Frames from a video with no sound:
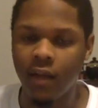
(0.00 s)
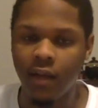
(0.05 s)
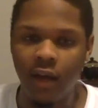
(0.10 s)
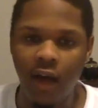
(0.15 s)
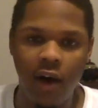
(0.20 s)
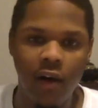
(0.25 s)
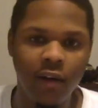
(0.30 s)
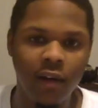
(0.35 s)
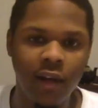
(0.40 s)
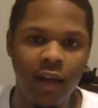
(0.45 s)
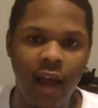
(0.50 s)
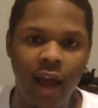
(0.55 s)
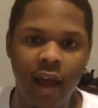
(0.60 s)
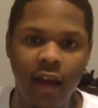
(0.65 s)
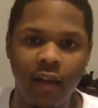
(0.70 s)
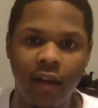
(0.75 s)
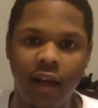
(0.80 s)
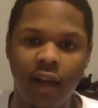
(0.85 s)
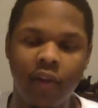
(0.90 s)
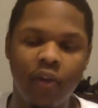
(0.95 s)
Not only
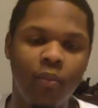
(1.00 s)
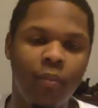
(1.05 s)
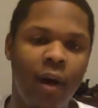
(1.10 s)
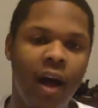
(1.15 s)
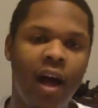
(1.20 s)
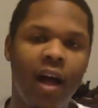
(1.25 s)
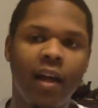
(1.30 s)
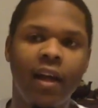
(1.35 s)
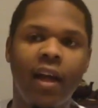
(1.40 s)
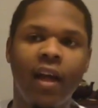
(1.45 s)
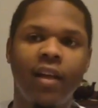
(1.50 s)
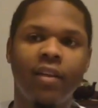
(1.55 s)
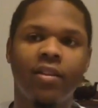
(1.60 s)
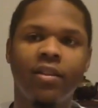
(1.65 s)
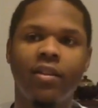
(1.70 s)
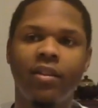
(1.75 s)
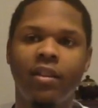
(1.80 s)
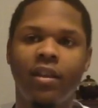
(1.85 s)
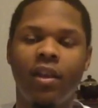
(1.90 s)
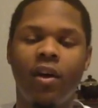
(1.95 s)
that, I do
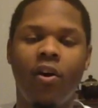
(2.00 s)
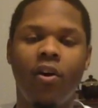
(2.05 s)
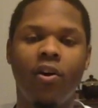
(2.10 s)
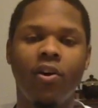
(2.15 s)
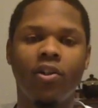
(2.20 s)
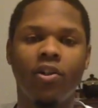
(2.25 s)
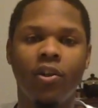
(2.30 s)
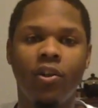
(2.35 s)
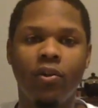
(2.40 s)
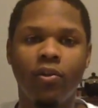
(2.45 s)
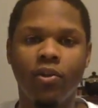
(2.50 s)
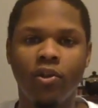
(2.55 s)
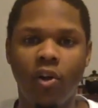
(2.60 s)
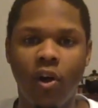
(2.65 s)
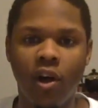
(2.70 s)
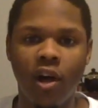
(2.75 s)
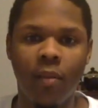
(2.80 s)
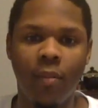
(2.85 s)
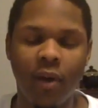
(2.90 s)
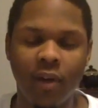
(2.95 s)
podcasts, and I also
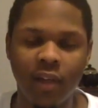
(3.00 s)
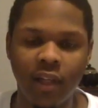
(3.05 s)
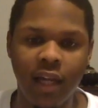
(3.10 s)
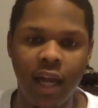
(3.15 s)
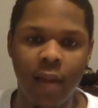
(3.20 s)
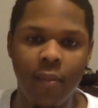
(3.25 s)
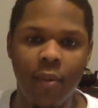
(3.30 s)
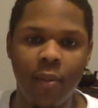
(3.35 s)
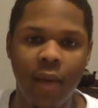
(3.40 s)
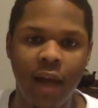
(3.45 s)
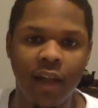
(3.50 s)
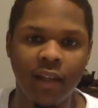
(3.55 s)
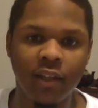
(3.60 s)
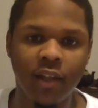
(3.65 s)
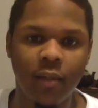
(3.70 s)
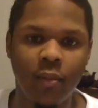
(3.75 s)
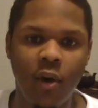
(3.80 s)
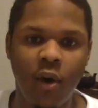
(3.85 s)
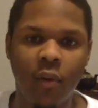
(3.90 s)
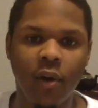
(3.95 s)
talk about the game of
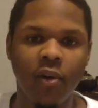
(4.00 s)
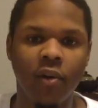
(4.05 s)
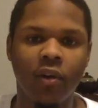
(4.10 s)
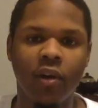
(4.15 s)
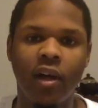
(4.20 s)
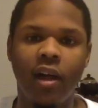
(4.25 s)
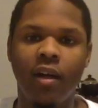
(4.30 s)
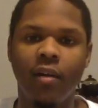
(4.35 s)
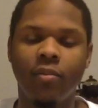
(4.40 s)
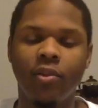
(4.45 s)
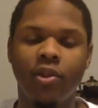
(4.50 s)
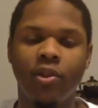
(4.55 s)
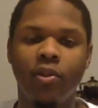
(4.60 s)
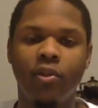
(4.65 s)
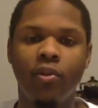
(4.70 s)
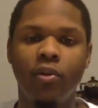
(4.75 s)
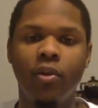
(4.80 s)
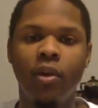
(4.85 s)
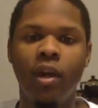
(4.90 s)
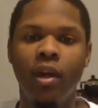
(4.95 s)
basketball, whether it comes
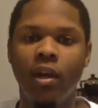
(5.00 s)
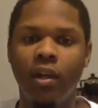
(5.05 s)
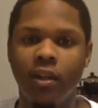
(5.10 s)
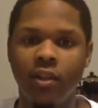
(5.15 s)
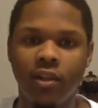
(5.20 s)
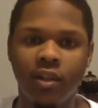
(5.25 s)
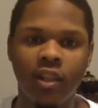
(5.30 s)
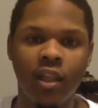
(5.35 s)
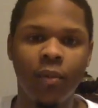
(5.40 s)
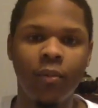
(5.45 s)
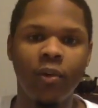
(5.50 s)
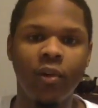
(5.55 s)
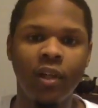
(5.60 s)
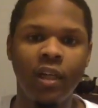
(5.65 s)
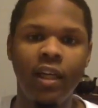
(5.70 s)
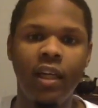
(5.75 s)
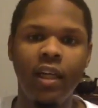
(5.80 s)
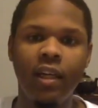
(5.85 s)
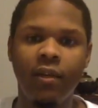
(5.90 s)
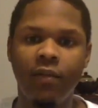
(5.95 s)
to summer
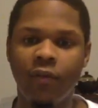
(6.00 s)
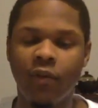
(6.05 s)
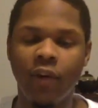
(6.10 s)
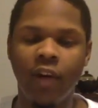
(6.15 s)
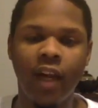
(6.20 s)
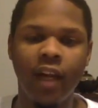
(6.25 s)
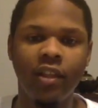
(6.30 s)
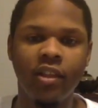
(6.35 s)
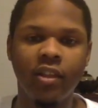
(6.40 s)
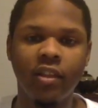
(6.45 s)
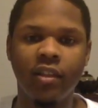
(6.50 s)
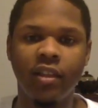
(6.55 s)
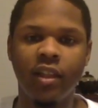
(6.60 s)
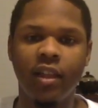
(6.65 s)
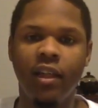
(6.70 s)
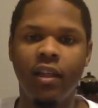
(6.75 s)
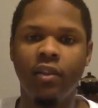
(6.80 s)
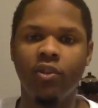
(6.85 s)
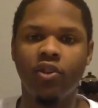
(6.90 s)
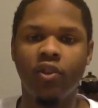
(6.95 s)
league, free
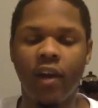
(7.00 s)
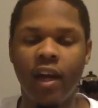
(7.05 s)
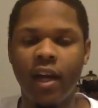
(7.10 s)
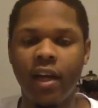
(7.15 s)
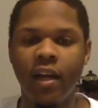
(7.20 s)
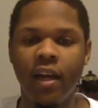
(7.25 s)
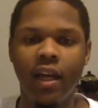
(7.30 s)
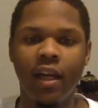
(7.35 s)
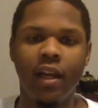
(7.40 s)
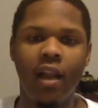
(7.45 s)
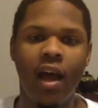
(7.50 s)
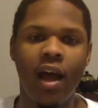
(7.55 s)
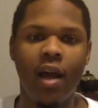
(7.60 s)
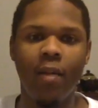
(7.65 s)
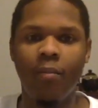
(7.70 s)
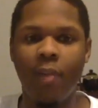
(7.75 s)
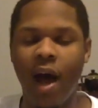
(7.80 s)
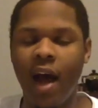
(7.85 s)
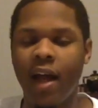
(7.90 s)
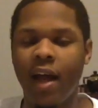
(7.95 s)
agency, trade
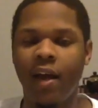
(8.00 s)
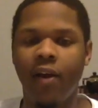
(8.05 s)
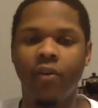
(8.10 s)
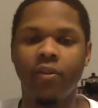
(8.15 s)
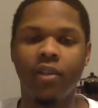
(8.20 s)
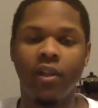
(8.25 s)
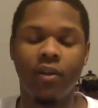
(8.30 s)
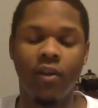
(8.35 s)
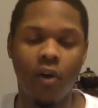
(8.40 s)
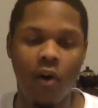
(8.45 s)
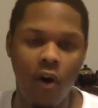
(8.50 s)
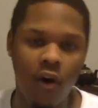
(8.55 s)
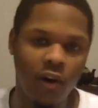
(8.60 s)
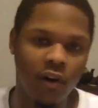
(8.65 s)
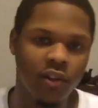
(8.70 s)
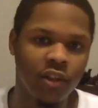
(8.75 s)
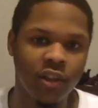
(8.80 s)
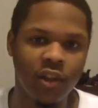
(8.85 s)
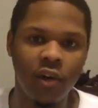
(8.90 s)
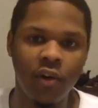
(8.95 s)
deadline, buyouts, and
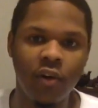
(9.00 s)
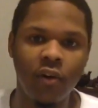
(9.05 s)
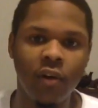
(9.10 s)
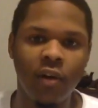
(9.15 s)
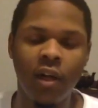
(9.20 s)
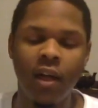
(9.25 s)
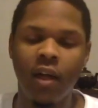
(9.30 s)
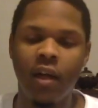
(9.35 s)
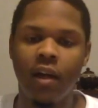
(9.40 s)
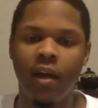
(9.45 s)
also